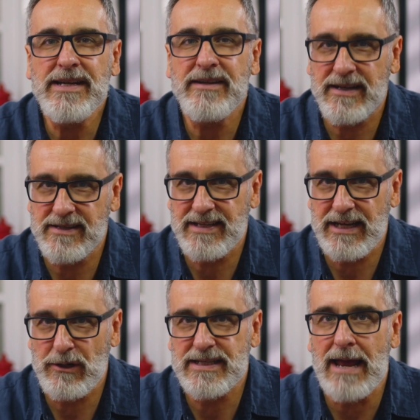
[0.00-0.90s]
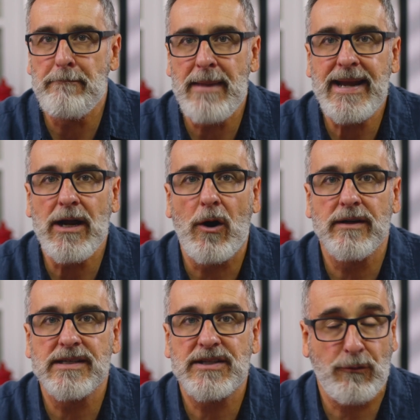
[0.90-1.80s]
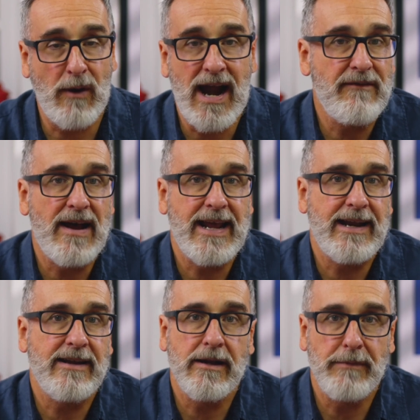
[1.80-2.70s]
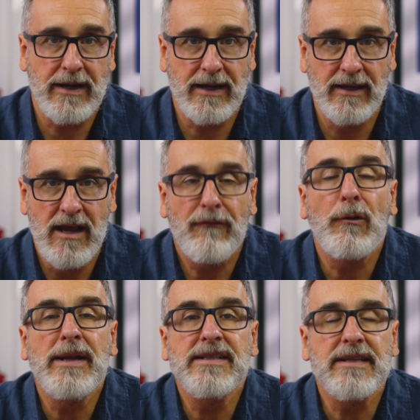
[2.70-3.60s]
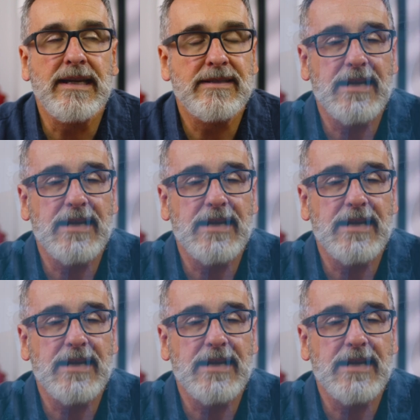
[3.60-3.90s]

to consider is that many artists thrive on anonymity. For instance,